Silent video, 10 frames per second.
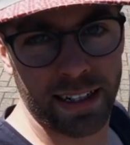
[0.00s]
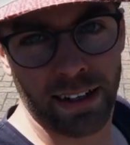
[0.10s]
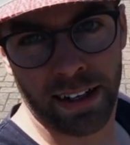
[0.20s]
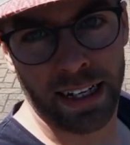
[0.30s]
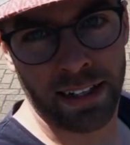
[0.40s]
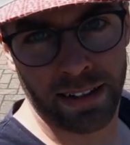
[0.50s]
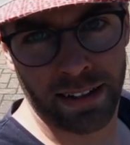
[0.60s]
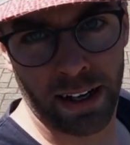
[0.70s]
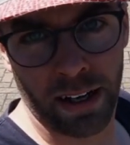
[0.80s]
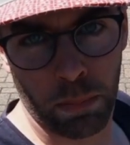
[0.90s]
guy's
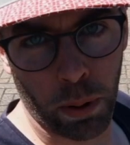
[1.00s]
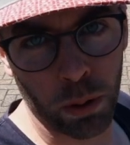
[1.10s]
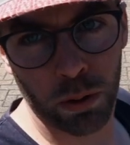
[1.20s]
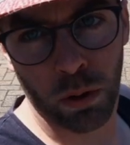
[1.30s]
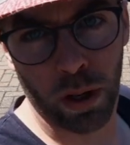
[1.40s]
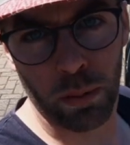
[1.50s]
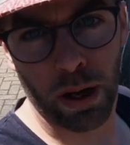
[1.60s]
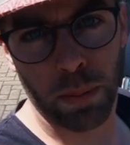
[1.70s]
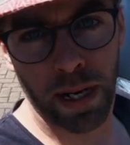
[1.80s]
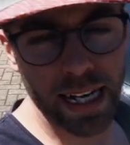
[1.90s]
pulls quite well,
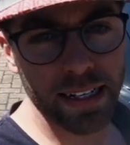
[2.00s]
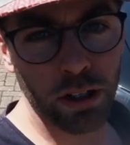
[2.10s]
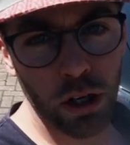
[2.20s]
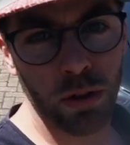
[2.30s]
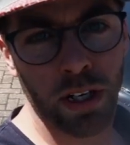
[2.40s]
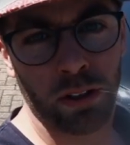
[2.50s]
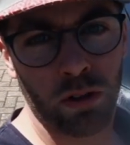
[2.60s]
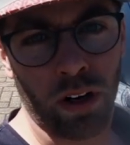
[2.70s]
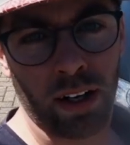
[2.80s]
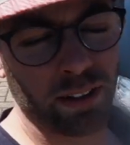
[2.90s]
but it is a 2-ton truck,